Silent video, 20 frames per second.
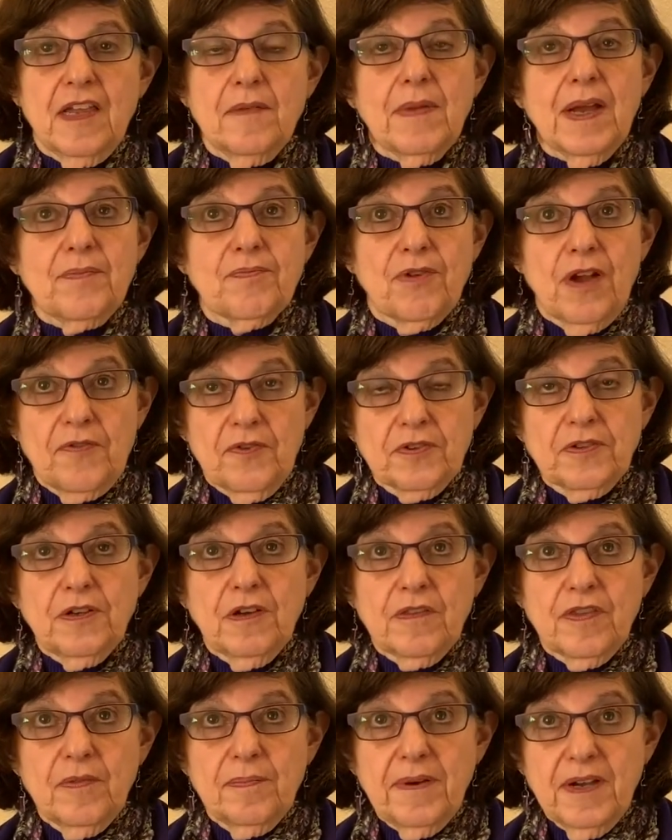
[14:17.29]
my brother
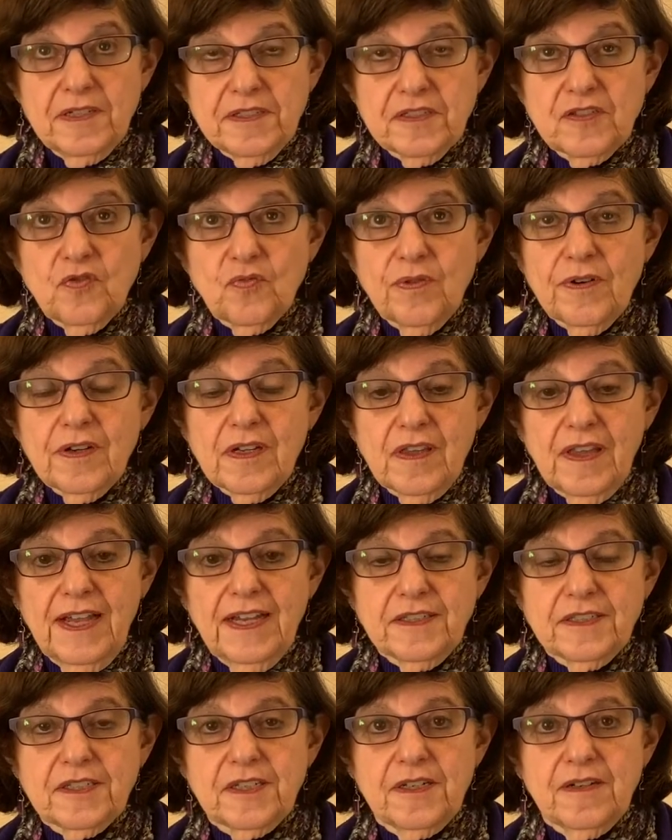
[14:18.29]
took the bus to work
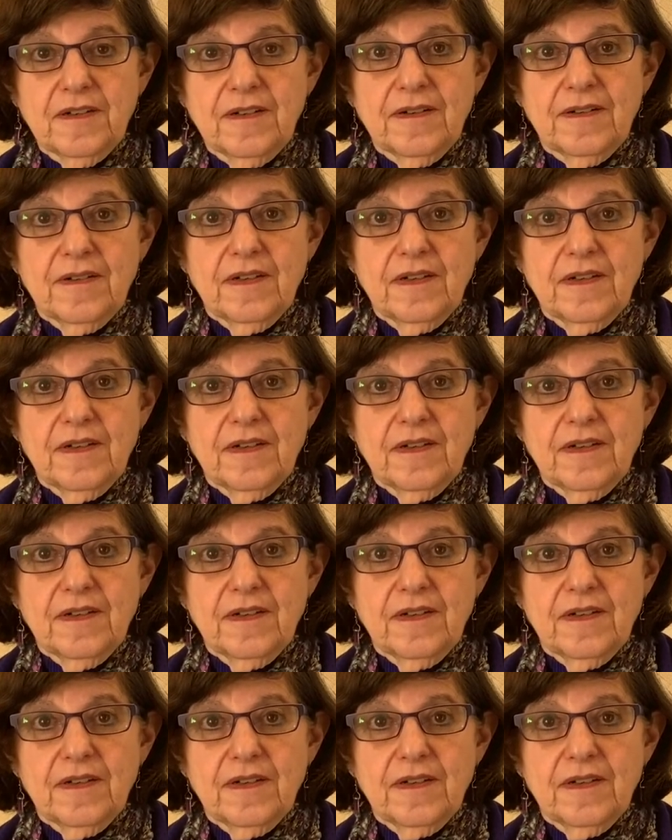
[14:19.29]
last year.